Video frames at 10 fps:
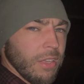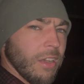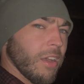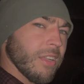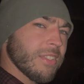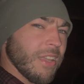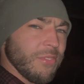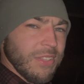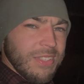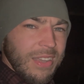It's time
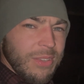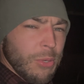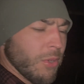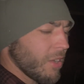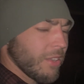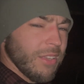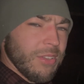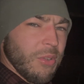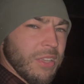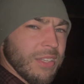for this guy to
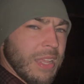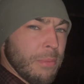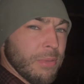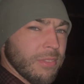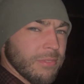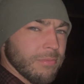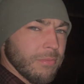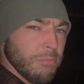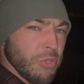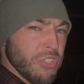go get a nap in.
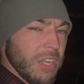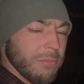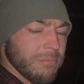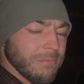Appreciate it.